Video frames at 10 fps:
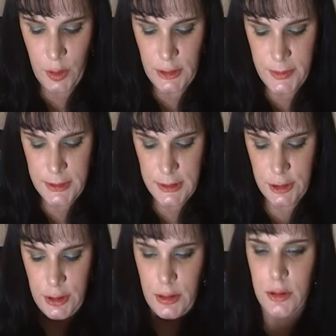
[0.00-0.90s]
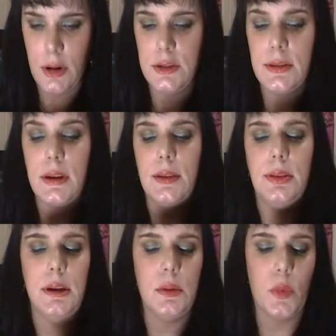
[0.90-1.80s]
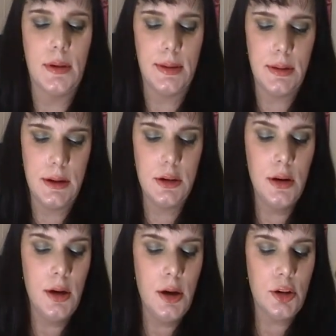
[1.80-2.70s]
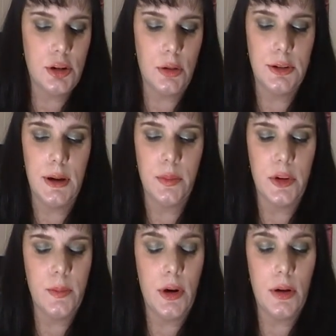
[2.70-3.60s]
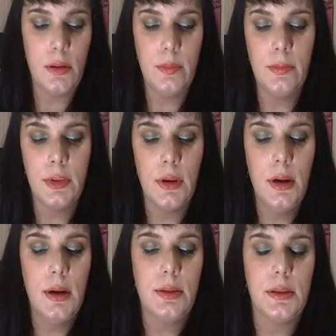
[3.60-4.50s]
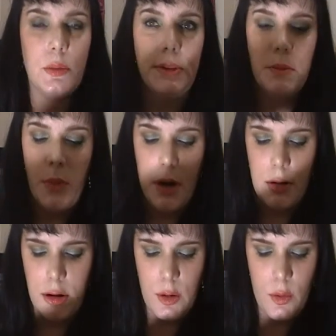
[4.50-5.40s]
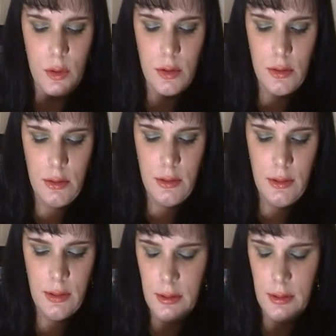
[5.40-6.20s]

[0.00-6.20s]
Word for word: on lipsticks, y'all know I just got the NYC Showtime Lip Balm. This one's in Modern Coral.